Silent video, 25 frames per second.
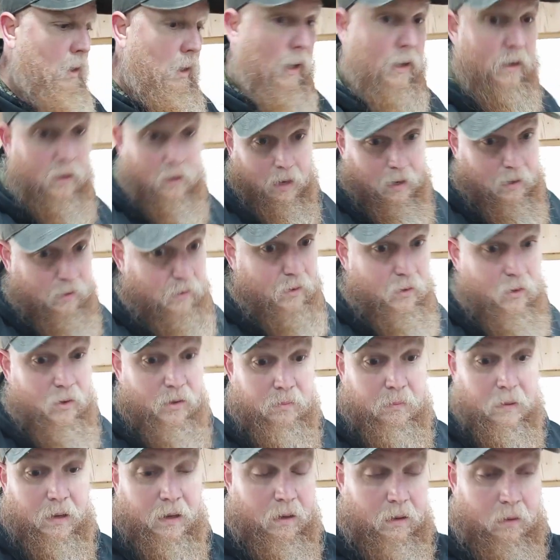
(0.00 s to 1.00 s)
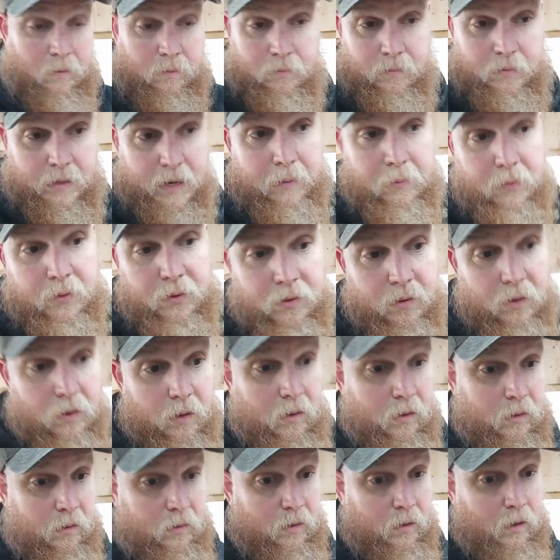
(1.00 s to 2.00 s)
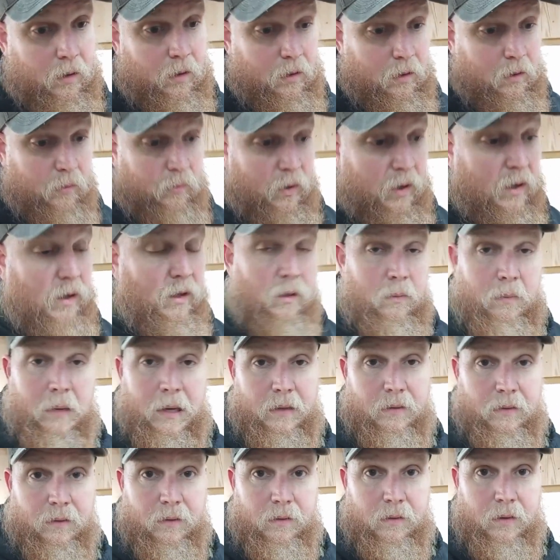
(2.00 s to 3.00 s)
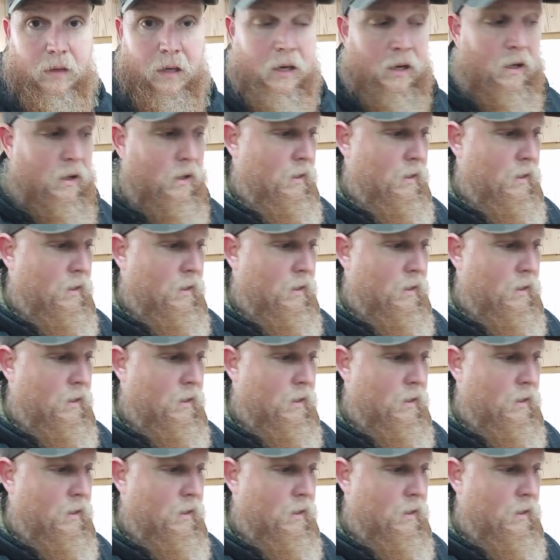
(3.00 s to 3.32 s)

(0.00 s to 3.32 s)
I do use my table saw on a regular basis,